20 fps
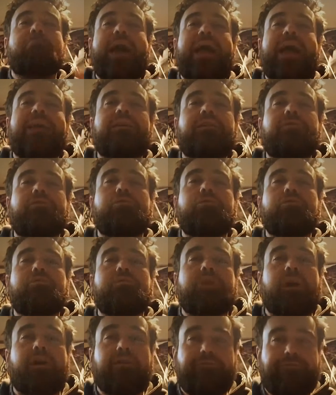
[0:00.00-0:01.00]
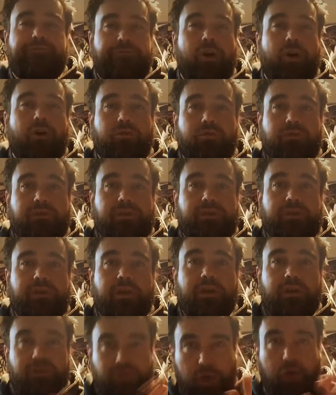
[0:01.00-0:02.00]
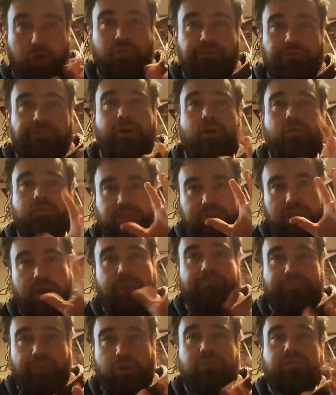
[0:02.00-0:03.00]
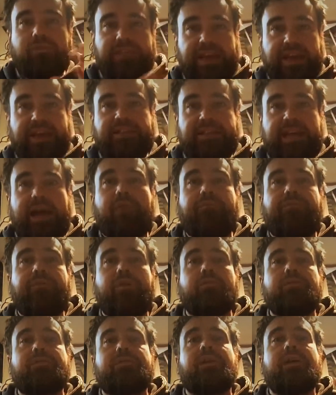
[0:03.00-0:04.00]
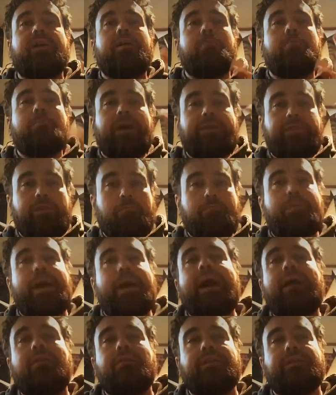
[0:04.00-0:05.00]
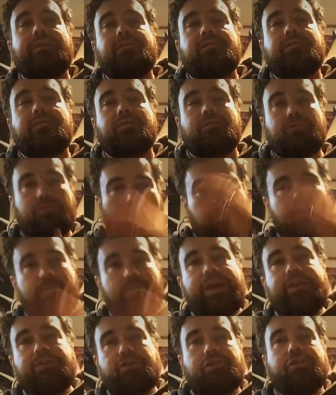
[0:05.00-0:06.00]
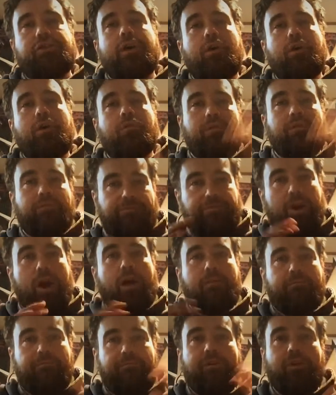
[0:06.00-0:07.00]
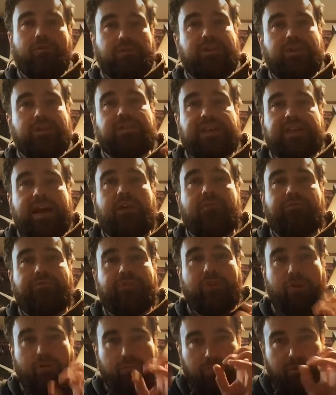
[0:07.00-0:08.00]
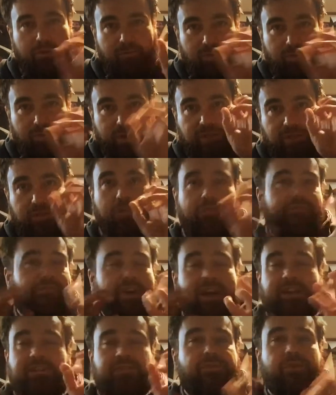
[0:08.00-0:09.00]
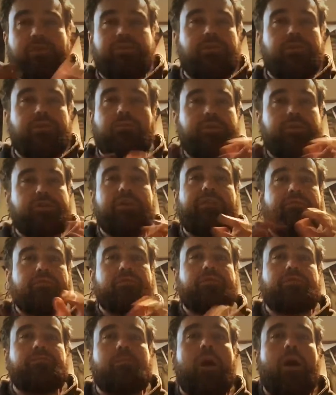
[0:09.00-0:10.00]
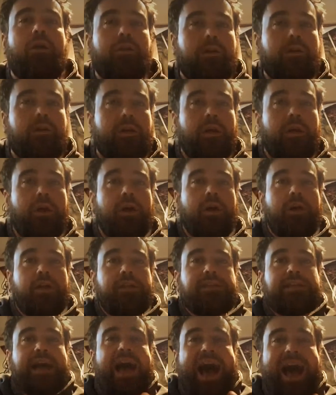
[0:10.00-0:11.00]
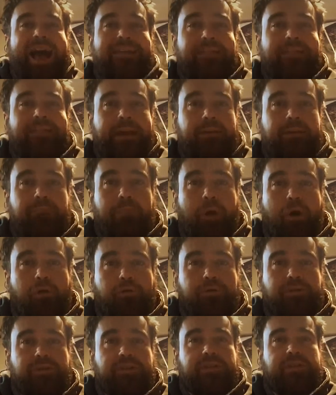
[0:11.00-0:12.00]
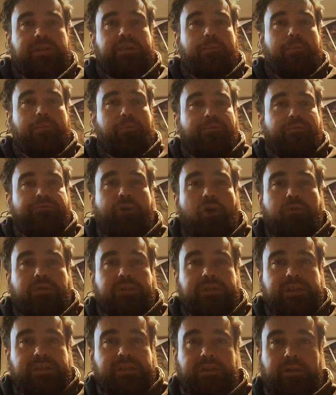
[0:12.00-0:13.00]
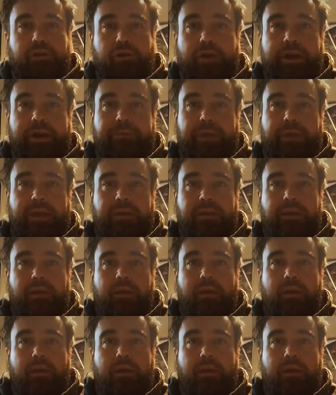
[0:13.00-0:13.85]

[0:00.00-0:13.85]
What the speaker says: magnitude of votes, total votes, upvotes and downvotes, by their balance. So the ratio of upvote to downvote, or vice versa, whichever smaller, to highlight posts that provoke disagreement.